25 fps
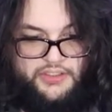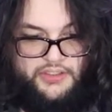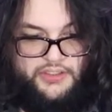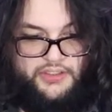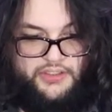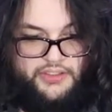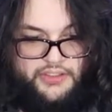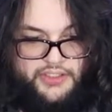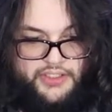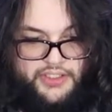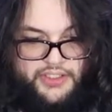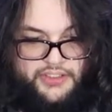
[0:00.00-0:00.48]

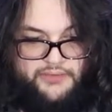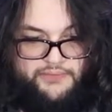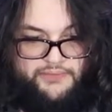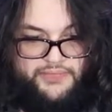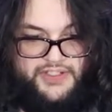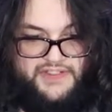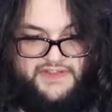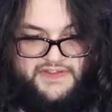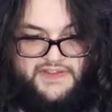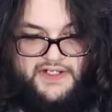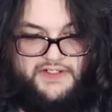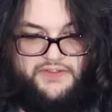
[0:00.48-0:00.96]
Alright,
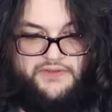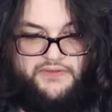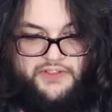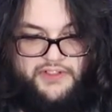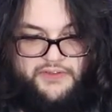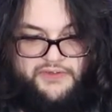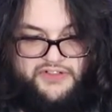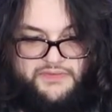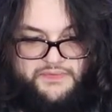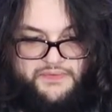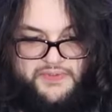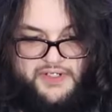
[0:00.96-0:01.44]
reads natural
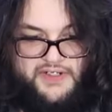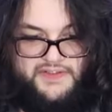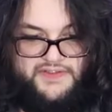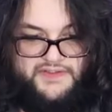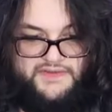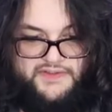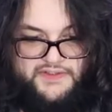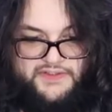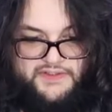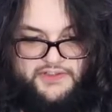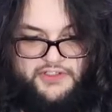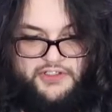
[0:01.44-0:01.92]
language
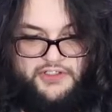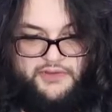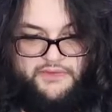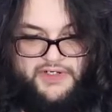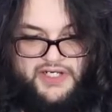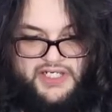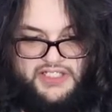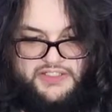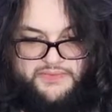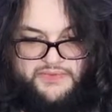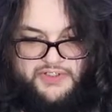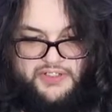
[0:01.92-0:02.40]
processing to your
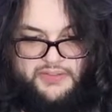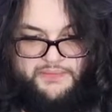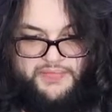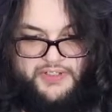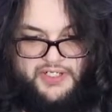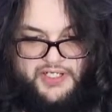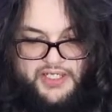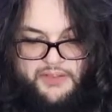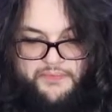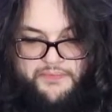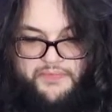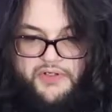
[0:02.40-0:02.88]
Raspberry
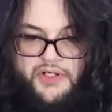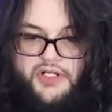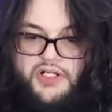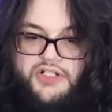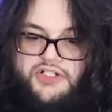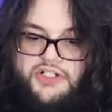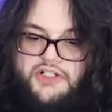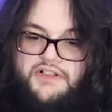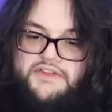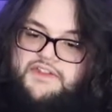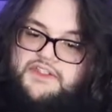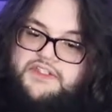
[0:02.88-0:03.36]
Pi
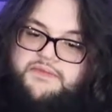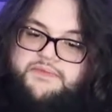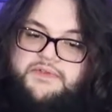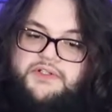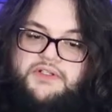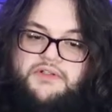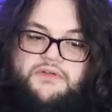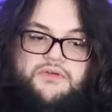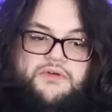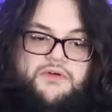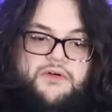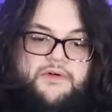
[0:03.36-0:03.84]
project. So that's
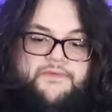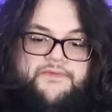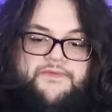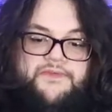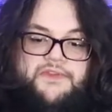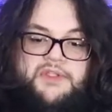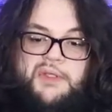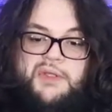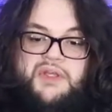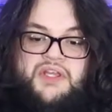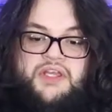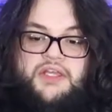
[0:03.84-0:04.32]
pretty cool.
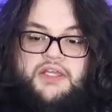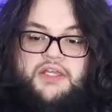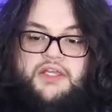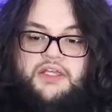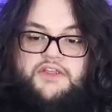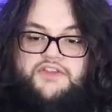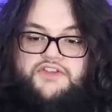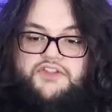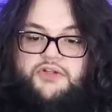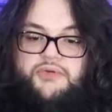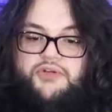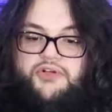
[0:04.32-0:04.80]

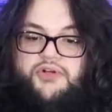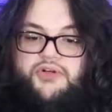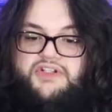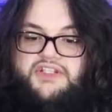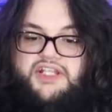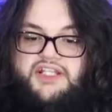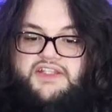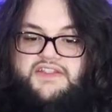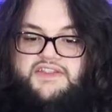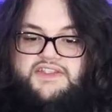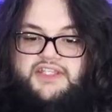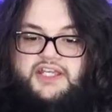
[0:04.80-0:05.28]
So we're going
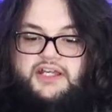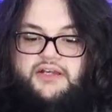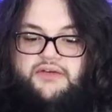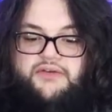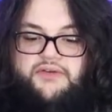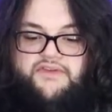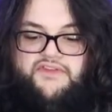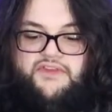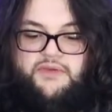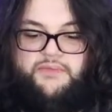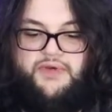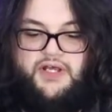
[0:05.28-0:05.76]
to take this
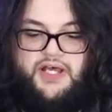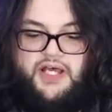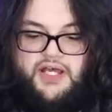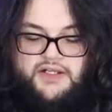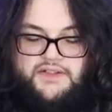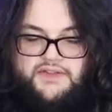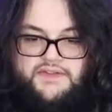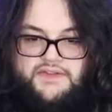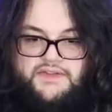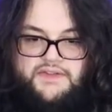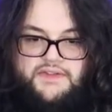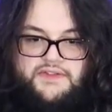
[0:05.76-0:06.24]
out of the
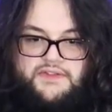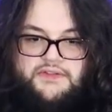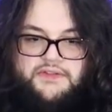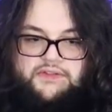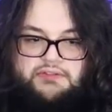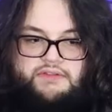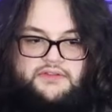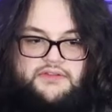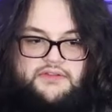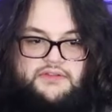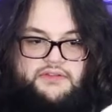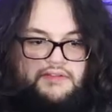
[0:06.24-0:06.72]
box.
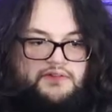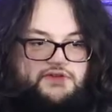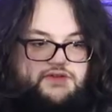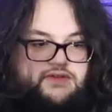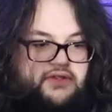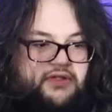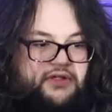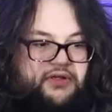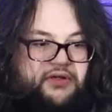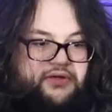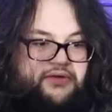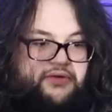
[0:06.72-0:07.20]

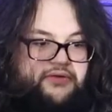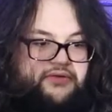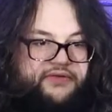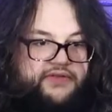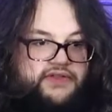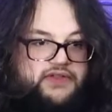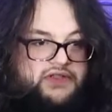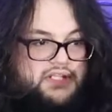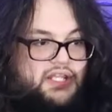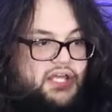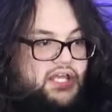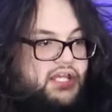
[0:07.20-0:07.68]
So
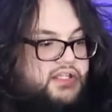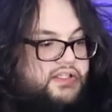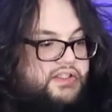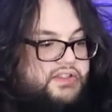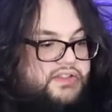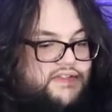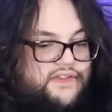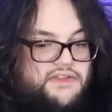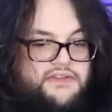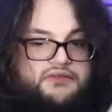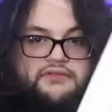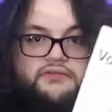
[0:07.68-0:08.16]
it's a
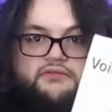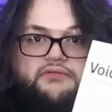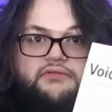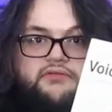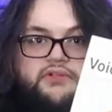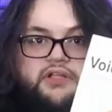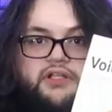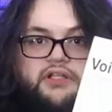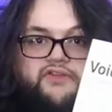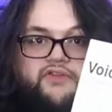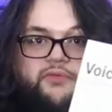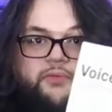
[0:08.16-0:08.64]
nice,
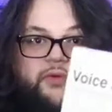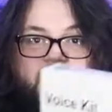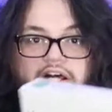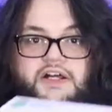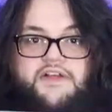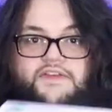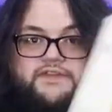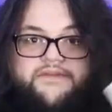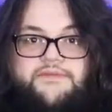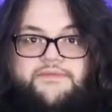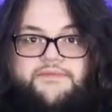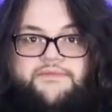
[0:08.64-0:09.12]
colorful
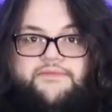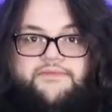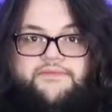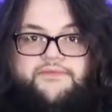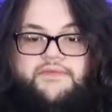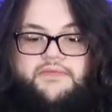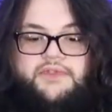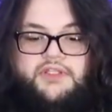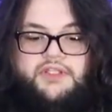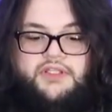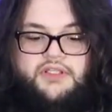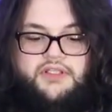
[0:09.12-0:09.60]
box.
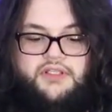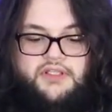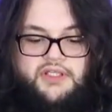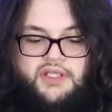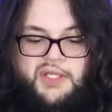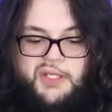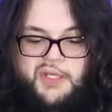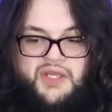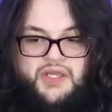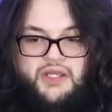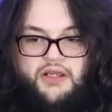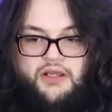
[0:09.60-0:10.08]

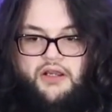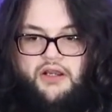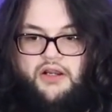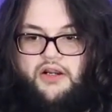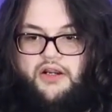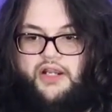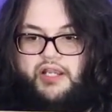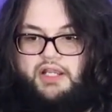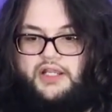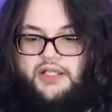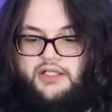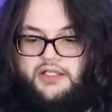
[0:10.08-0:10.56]

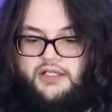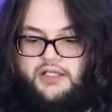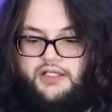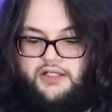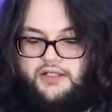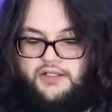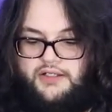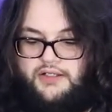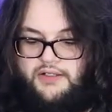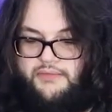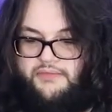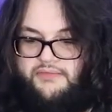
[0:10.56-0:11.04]
Alright,
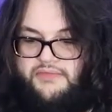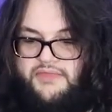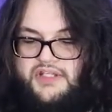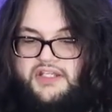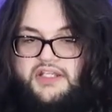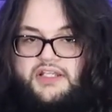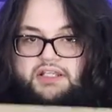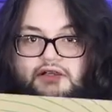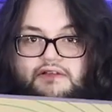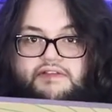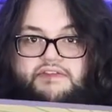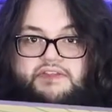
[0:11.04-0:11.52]
and
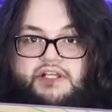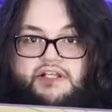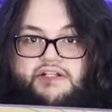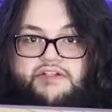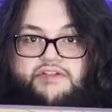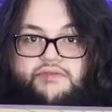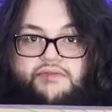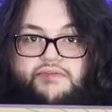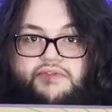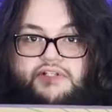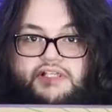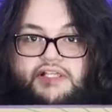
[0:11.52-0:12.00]
here's the
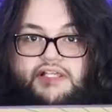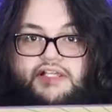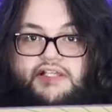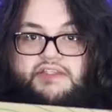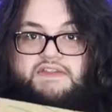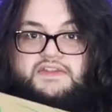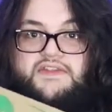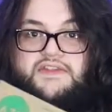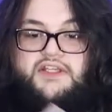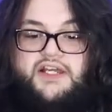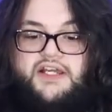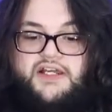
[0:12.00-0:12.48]
actual kit
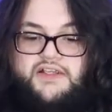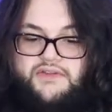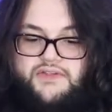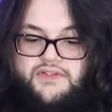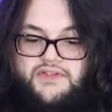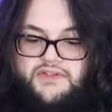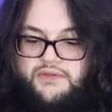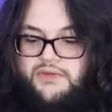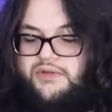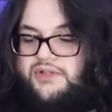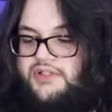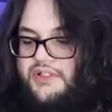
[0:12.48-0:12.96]
inside. So
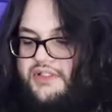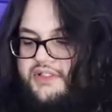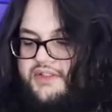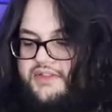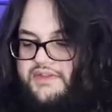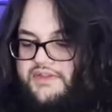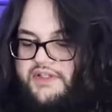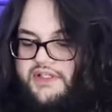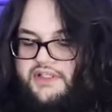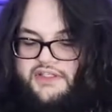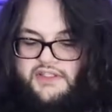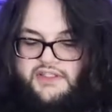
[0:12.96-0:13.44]
let's go ahead and
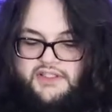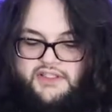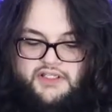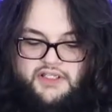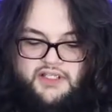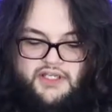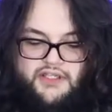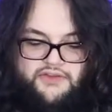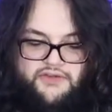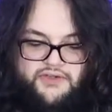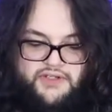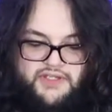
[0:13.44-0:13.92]
let's get
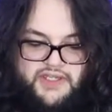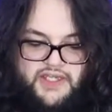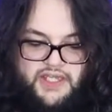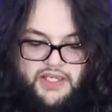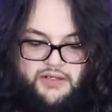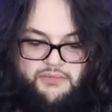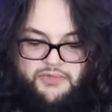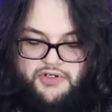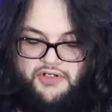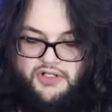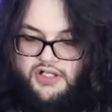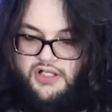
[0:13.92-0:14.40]
the other
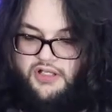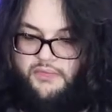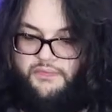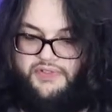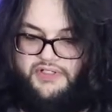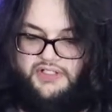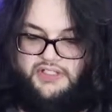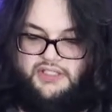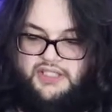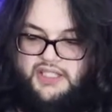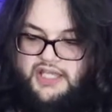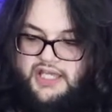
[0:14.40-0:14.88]
camera up
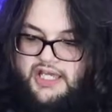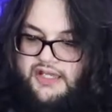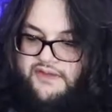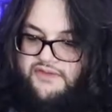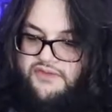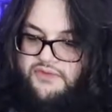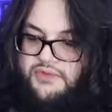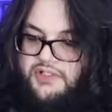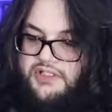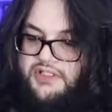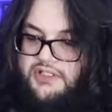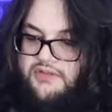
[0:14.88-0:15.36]
and live
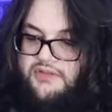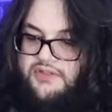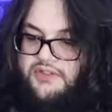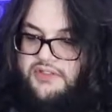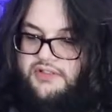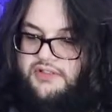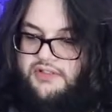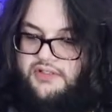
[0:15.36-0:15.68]
so we can do the